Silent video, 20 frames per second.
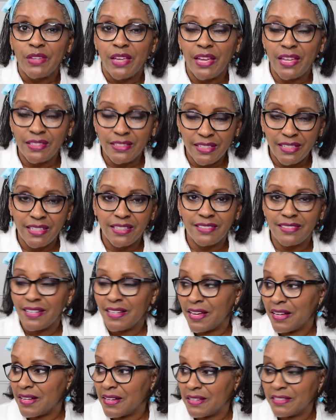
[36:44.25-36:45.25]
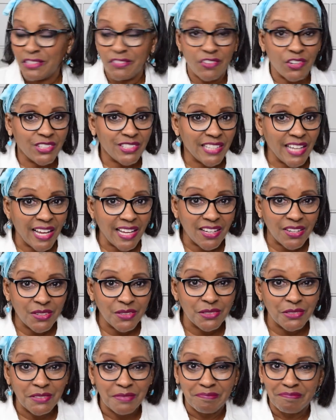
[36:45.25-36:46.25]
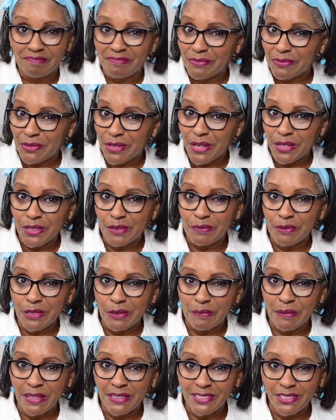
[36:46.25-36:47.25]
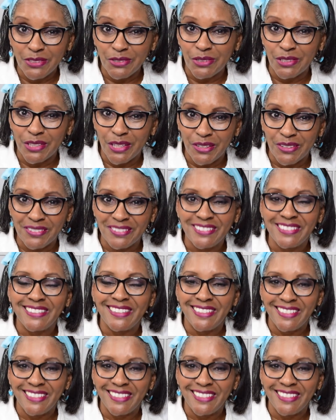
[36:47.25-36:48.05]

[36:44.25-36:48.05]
And then uh, as far as that goes, welcome to my studio.